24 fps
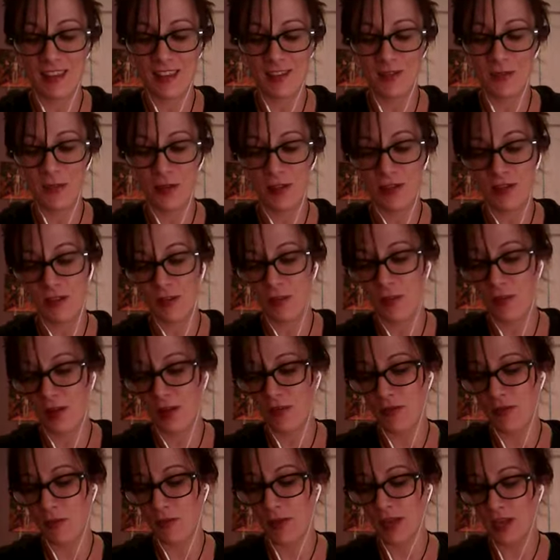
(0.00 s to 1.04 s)
What's going
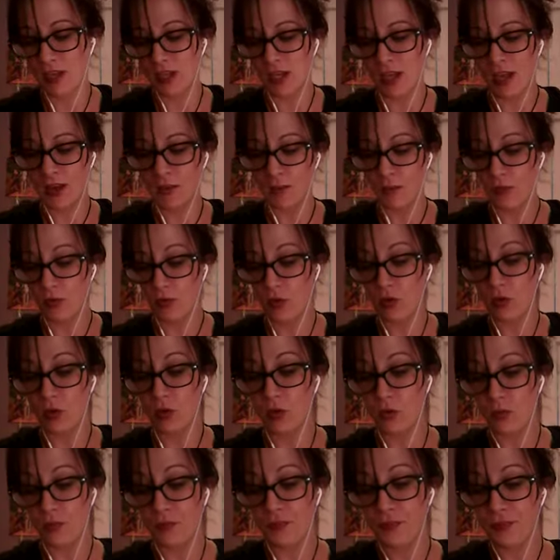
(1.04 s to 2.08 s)
on for my gems?
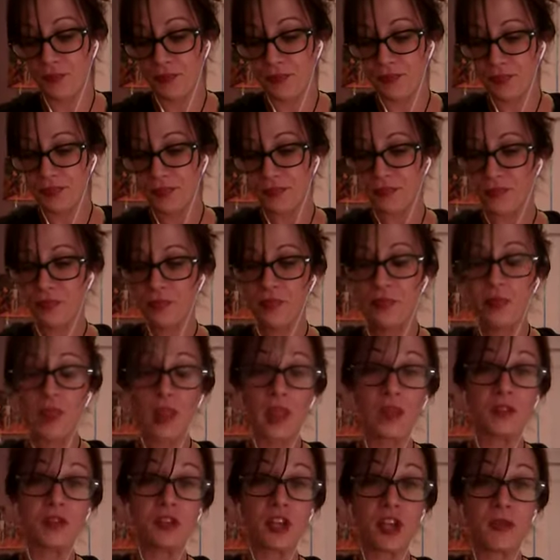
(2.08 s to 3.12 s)
Ooh.
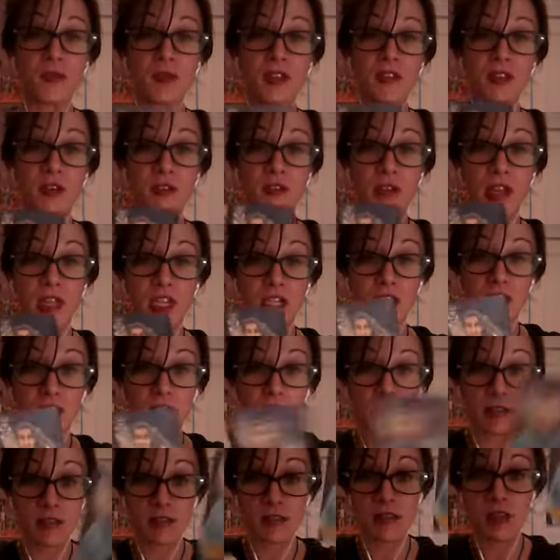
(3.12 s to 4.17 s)
Gem is
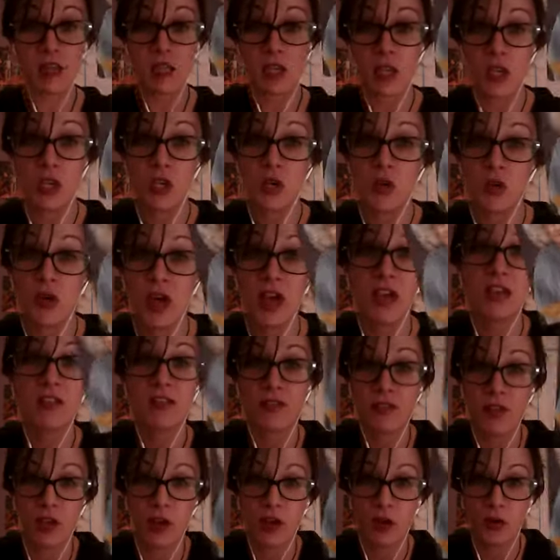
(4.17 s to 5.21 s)
outrageous. You guys
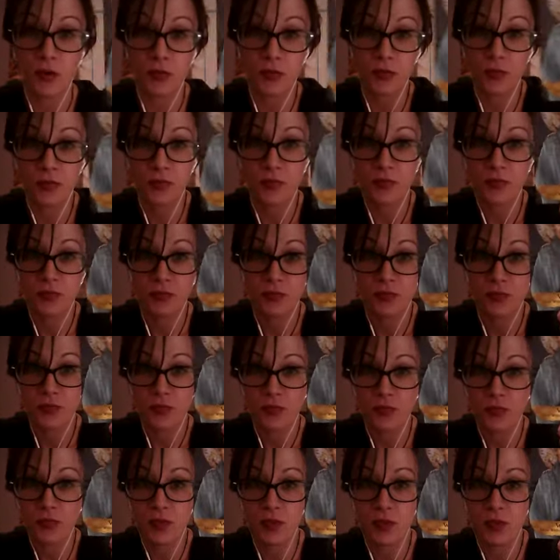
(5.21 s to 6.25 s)
know.
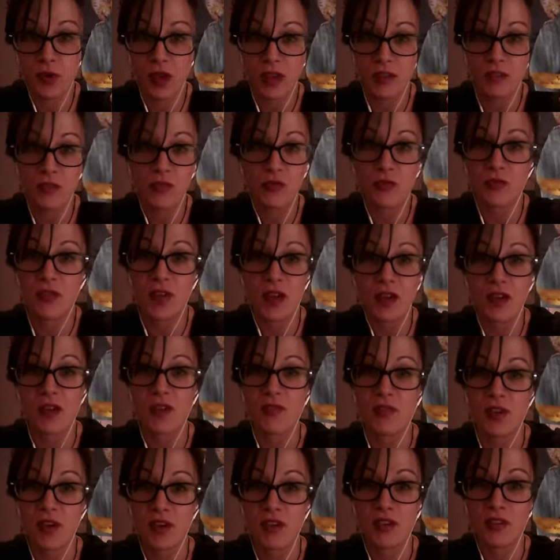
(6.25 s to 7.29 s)
You guys are very,
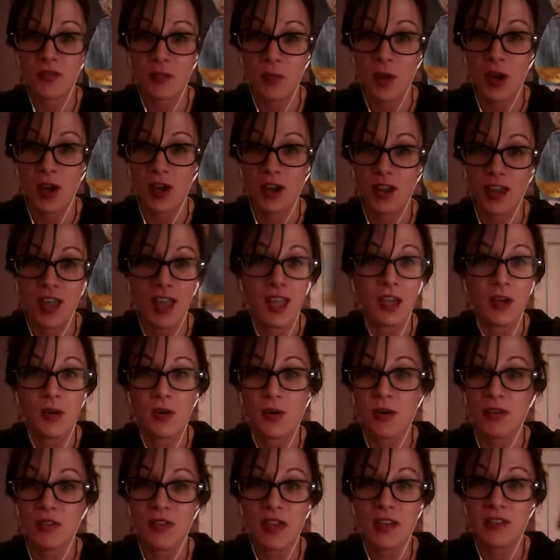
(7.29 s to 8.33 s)
very smart. I
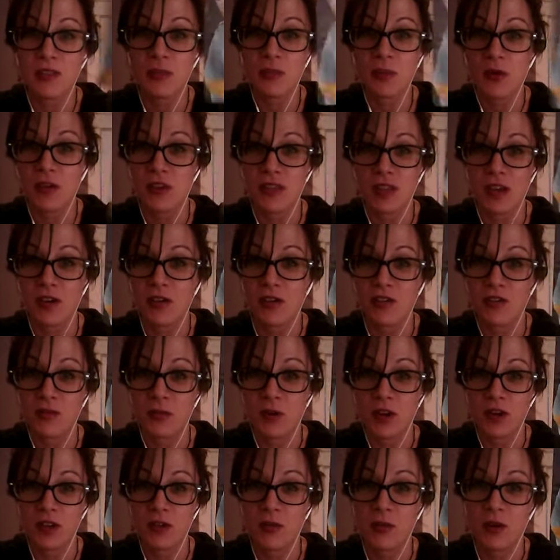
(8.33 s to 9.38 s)
always have to point out how
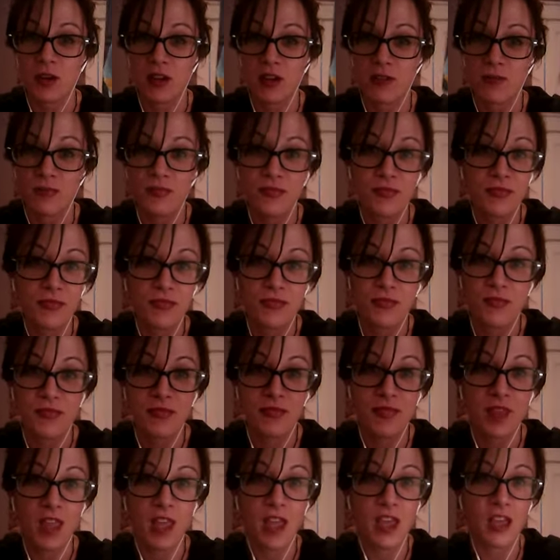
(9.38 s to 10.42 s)
smart you are.
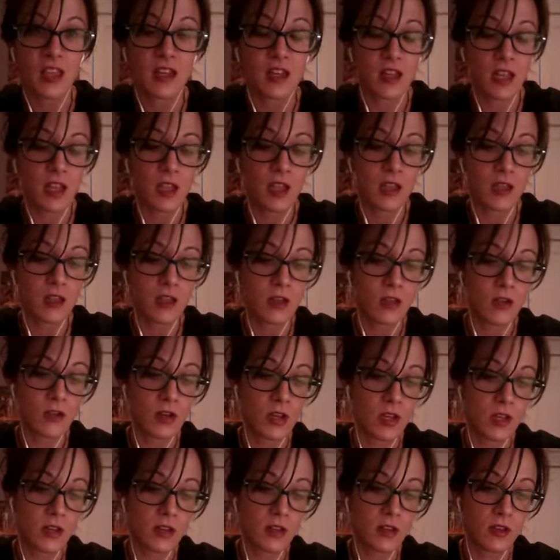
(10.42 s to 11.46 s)
And you
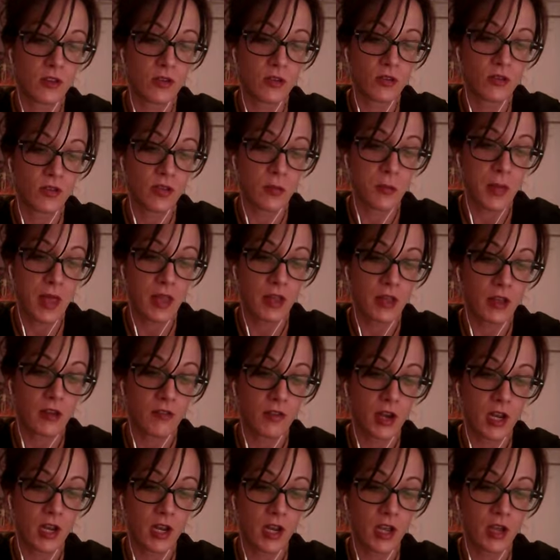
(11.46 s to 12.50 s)
need to use your melon
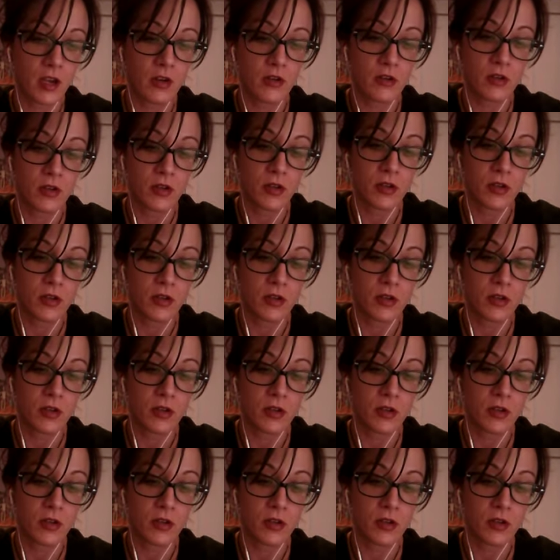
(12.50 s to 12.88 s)
right now.